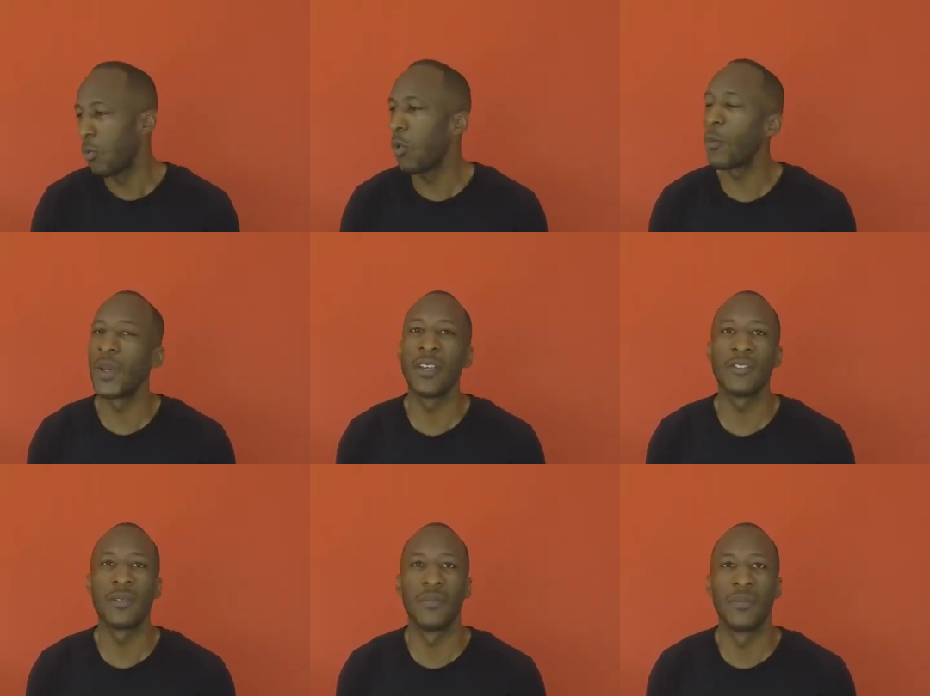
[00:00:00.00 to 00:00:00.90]
Walk,
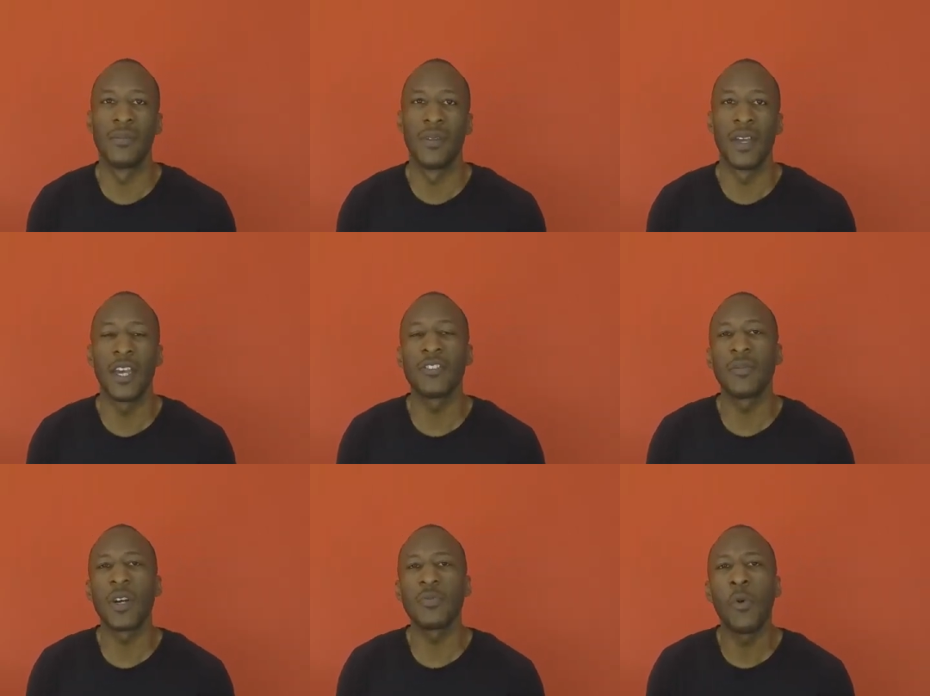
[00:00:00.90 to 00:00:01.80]
please. It's a
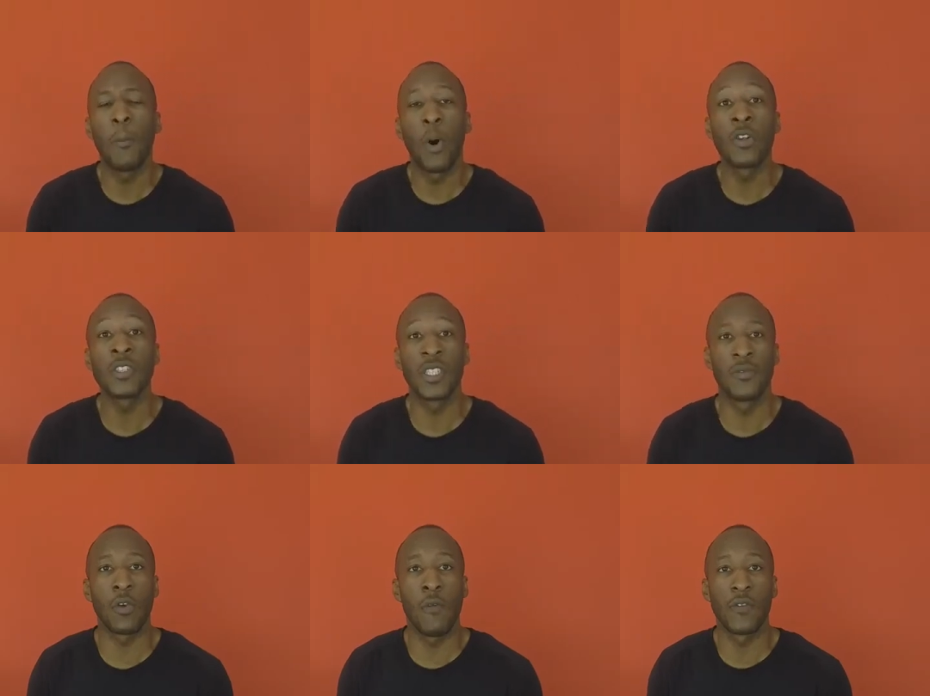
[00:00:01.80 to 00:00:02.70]
much more
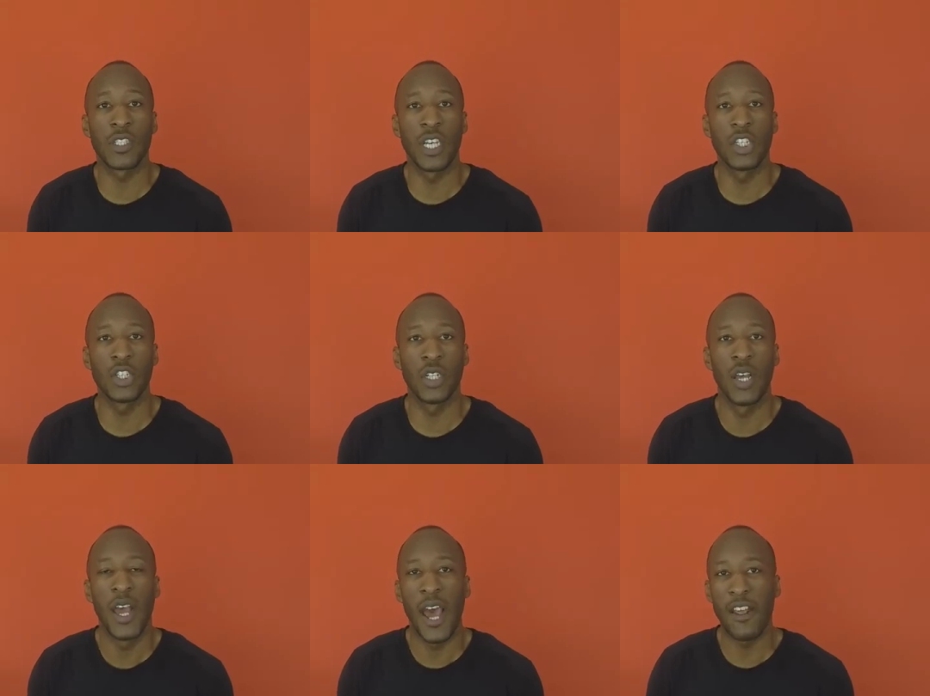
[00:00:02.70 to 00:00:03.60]
positive
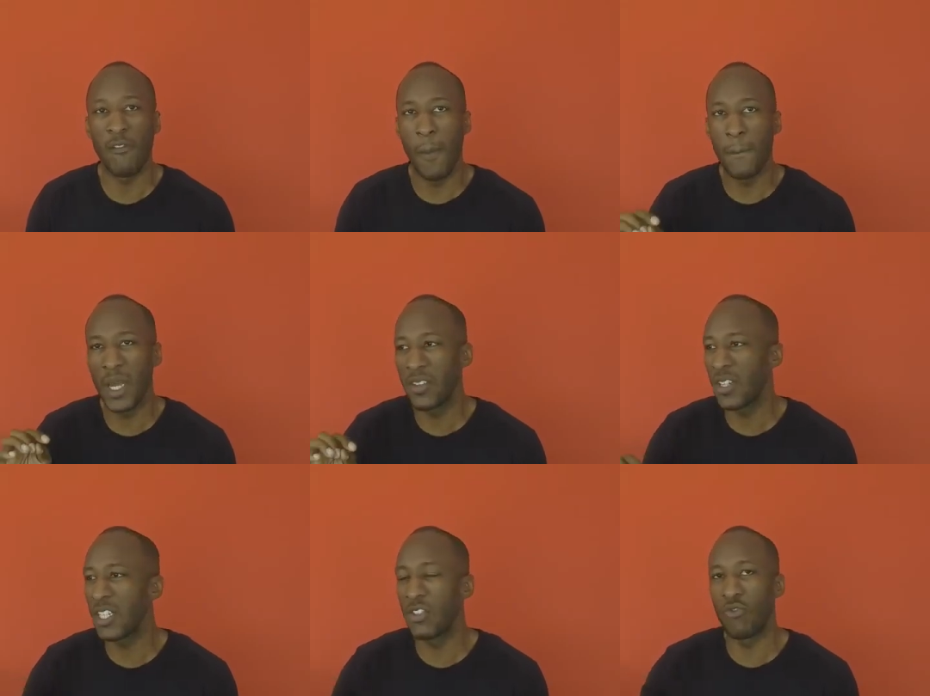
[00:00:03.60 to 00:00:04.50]
conversation and it
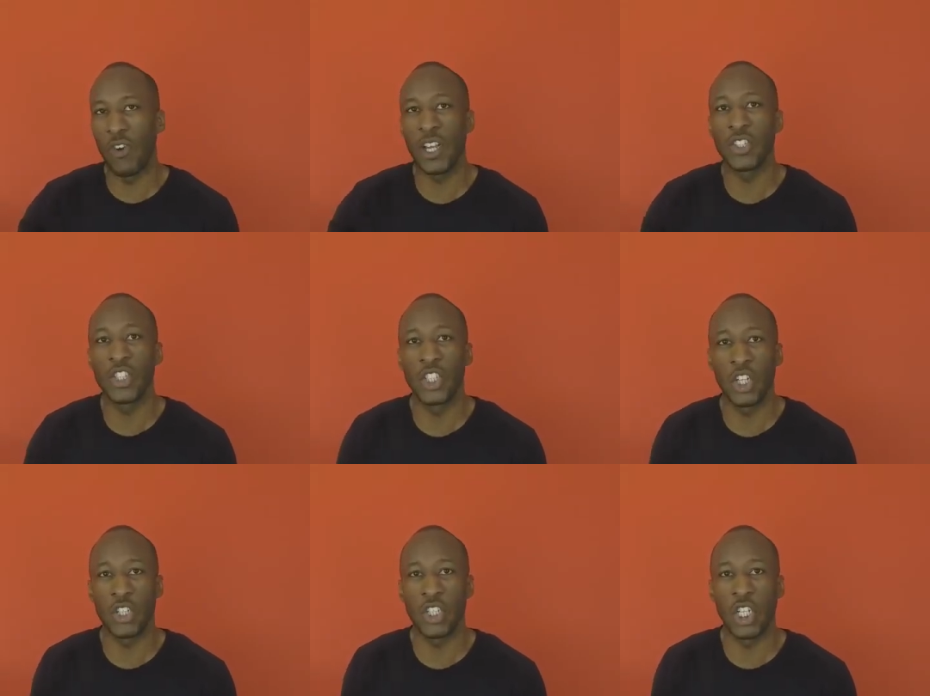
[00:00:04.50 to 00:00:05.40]
immediately directs
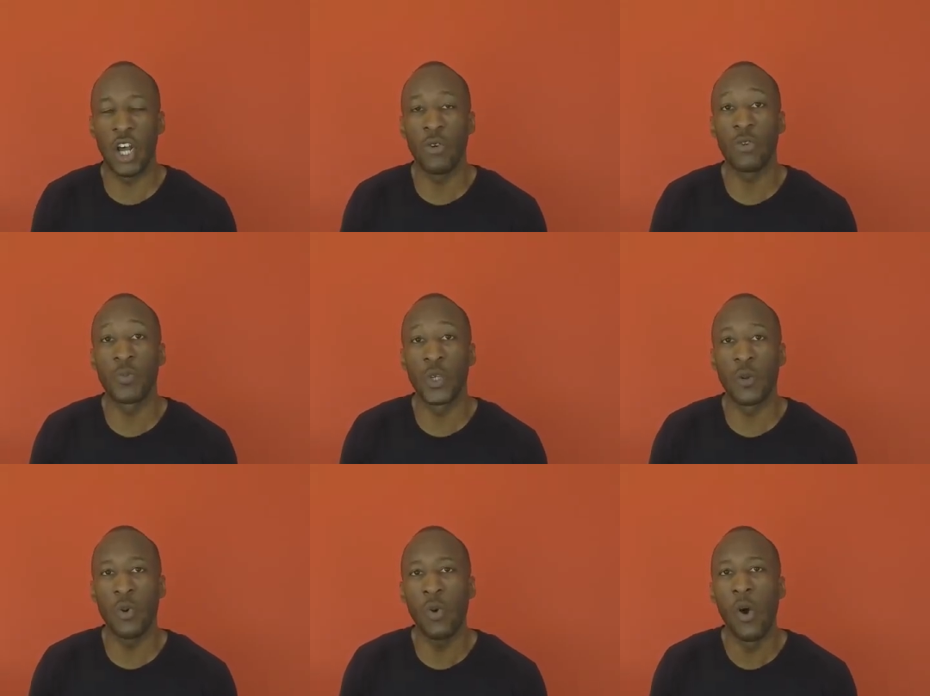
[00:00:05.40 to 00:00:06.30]
the child or
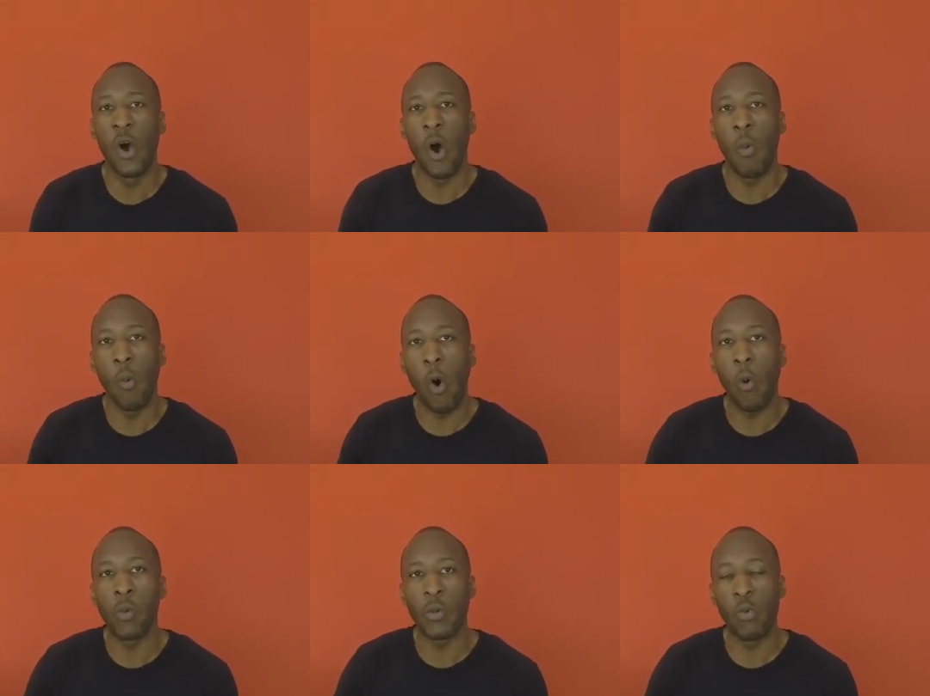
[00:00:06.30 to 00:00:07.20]
pupil on
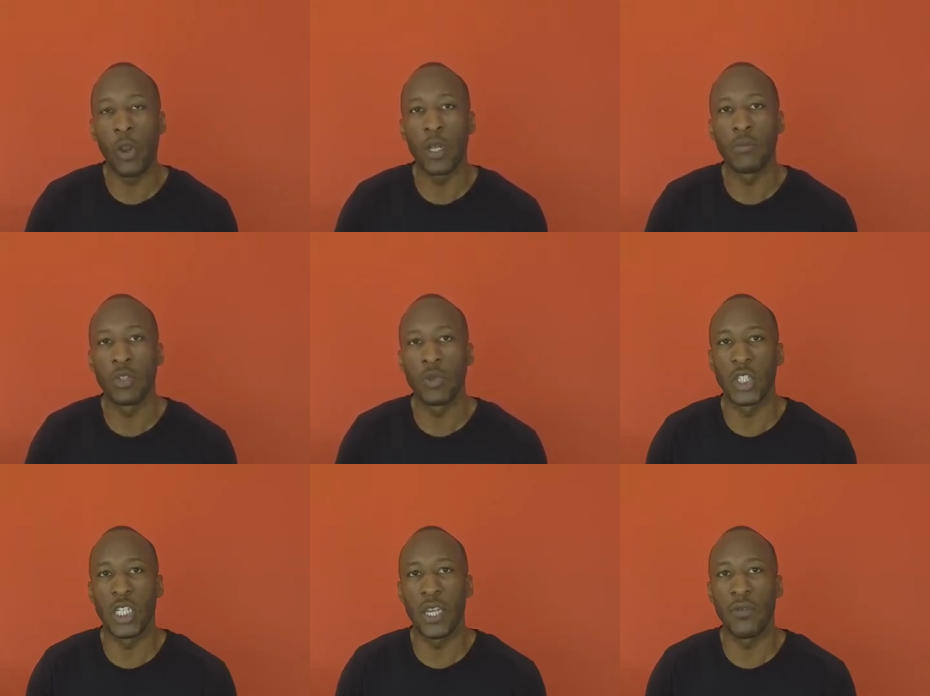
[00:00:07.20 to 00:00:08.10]
what we want them to
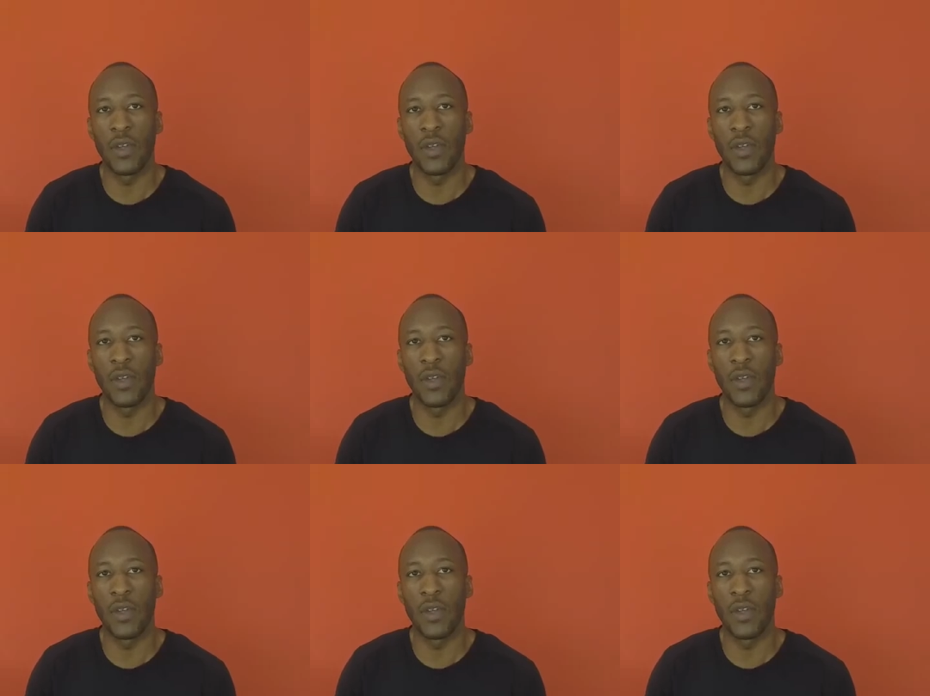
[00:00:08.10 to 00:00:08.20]
achieve.